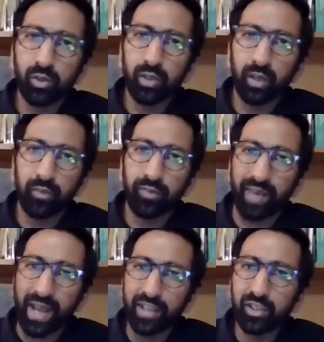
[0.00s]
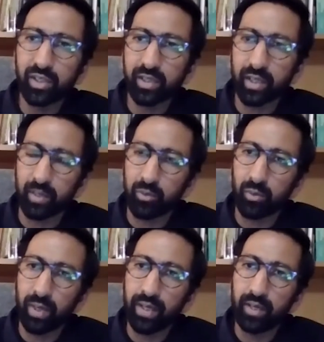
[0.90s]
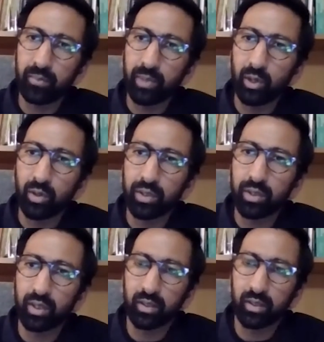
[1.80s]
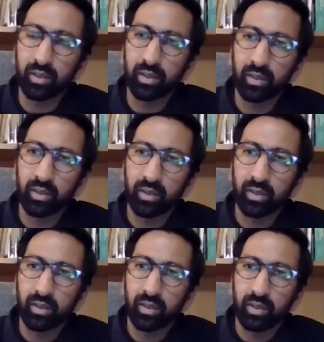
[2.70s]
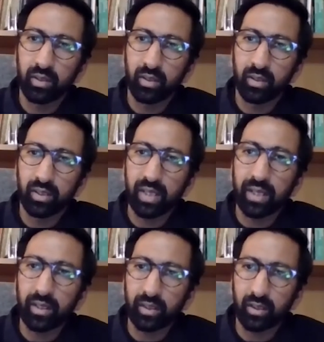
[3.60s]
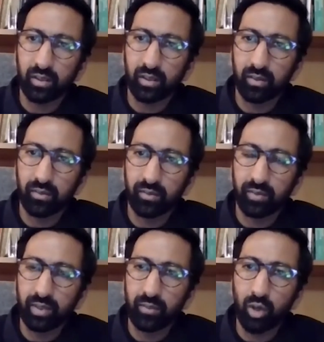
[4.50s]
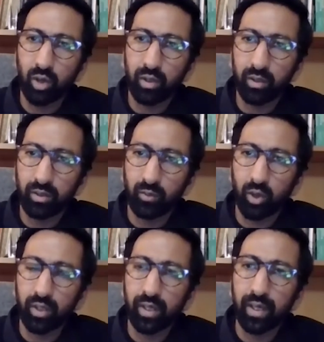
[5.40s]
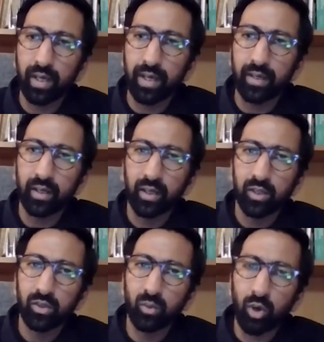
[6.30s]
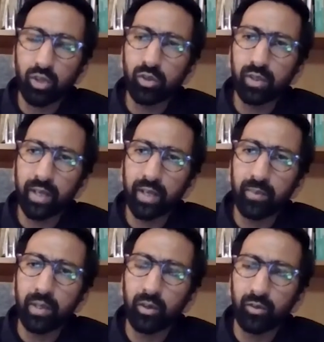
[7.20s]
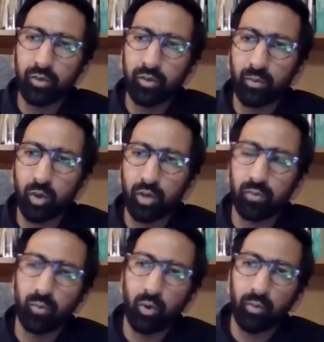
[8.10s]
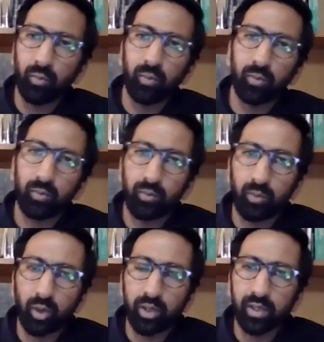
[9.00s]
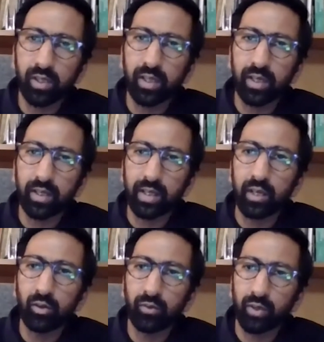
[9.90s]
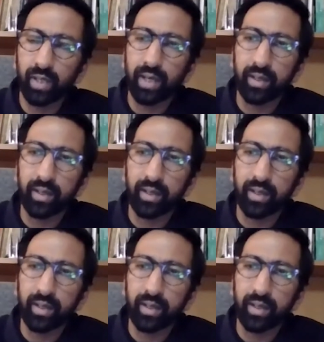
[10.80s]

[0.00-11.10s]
are flanges that are provided below the sink when the water inlet. So what should they be look for? What is it that they look for that?